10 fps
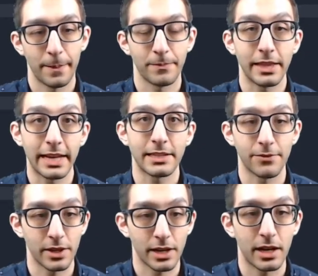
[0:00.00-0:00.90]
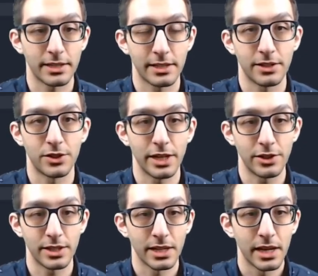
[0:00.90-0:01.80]
And that's it for the constants
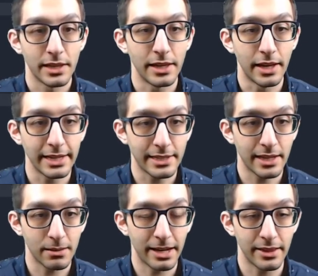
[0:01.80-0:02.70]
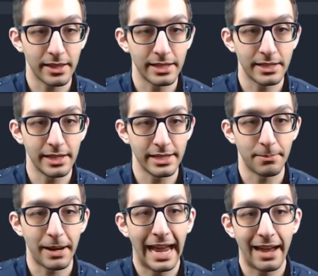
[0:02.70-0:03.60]
changes. The nice thing about this is that
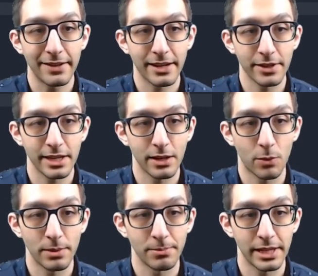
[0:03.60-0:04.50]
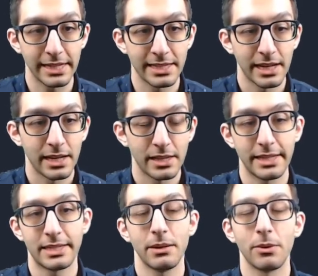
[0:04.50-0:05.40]
by having everything in one place,
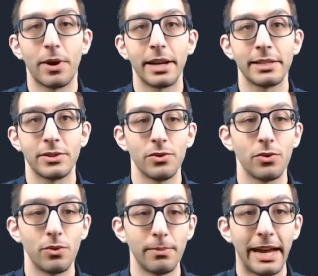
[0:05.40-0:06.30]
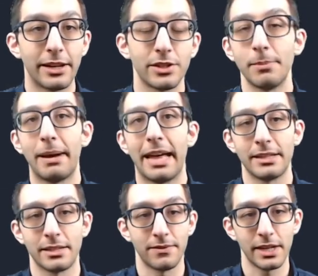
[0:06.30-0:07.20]
let's say we wanted to manage the
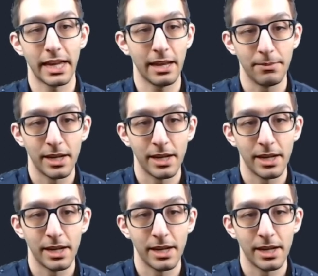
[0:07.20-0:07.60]
balance of the game.